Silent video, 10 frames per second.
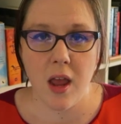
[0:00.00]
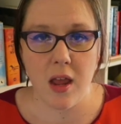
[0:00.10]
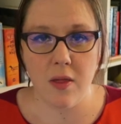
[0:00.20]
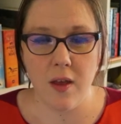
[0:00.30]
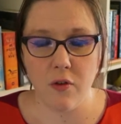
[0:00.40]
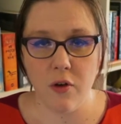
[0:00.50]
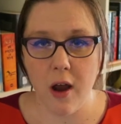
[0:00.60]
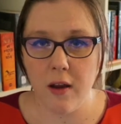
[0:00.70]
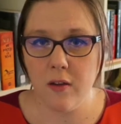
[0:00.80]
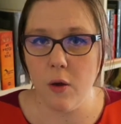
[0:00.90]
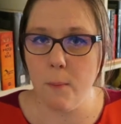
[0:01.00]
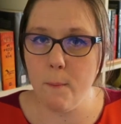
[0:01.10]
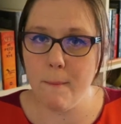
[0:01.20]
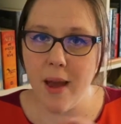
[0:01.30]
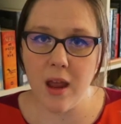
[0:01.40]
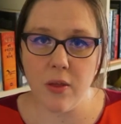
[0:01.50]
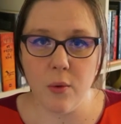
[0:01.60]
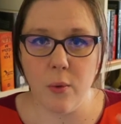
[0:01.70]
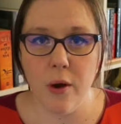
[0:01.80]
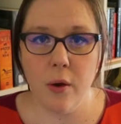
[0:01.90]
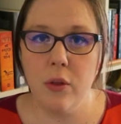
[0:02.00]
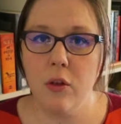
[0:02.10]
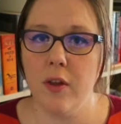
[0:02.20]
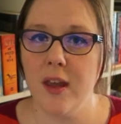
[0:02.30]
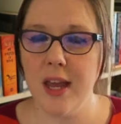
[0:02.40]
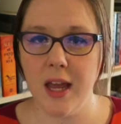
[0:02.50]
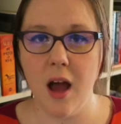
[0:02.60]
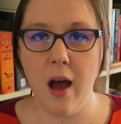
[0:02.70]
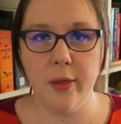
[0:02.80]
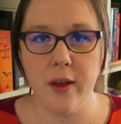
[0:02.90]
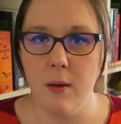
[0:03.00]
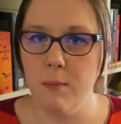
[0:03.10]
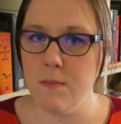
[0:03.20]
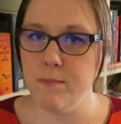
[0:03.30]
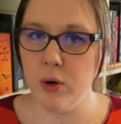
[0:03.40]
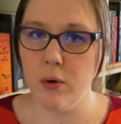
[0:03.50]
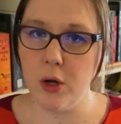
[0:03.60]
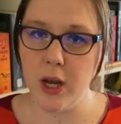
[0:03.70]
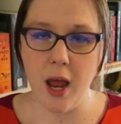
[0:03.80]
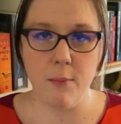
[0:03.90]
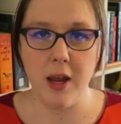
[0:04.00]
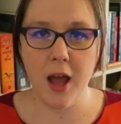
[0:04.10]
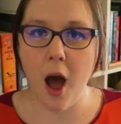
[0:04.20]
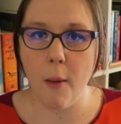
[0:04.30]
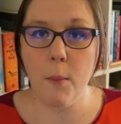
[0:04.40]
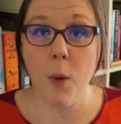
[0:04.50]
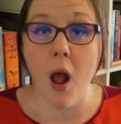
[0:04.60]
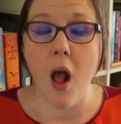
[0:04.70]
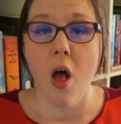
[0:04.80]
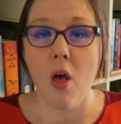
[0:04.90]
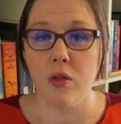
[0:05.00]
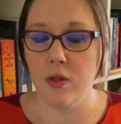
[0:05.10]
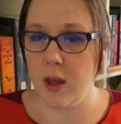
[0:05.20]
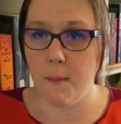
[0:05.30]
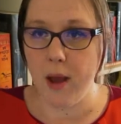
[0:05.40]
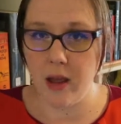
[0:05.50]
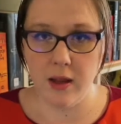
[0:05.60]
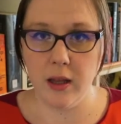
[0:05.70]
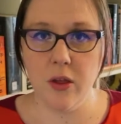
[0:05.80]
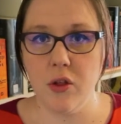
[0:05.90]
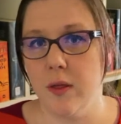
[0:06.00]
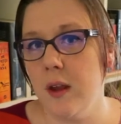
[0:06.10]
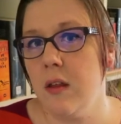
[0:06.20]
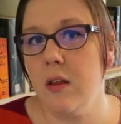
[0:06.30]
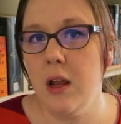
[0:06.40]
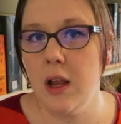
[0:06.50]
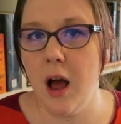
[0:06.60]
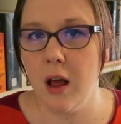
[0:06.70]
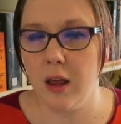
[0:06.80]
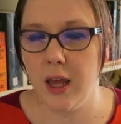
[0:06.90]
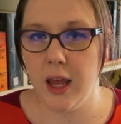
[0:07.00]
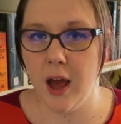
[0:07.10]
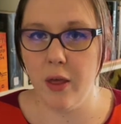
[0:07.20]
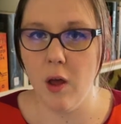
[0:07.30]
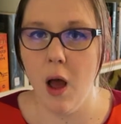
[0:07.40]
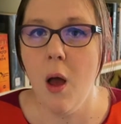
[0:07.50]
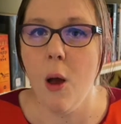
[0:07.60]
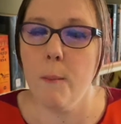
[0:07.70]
They're trying to make the world so that King Arthur can be born and become the amazing legend that is King Arthur.